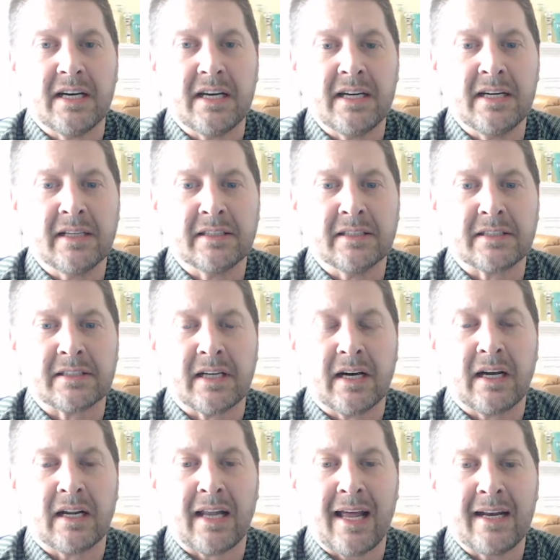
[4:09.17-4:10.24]
is
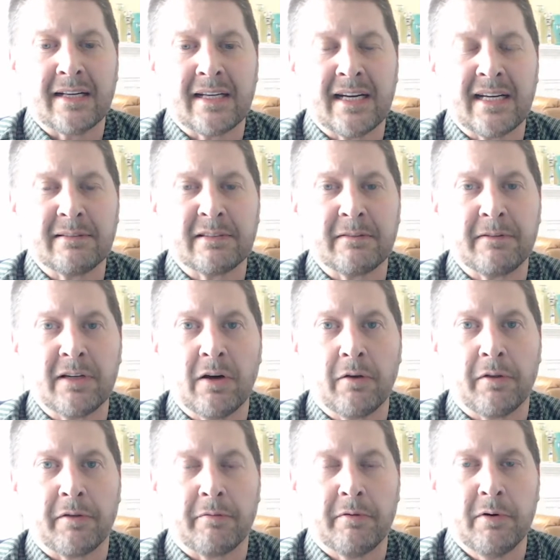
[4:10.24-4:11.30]
a lot of times if you go
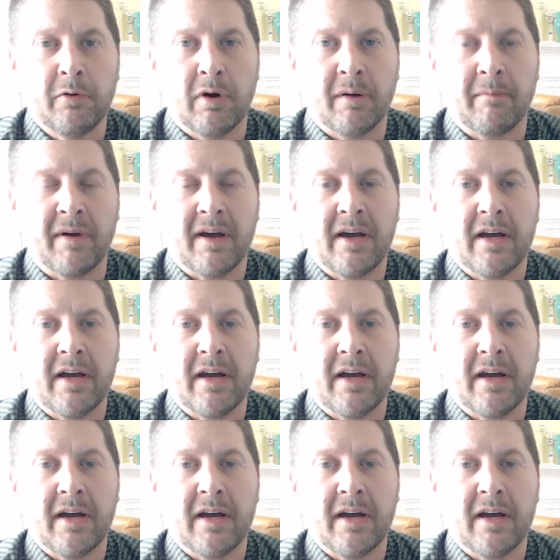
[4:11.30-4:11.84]
through them,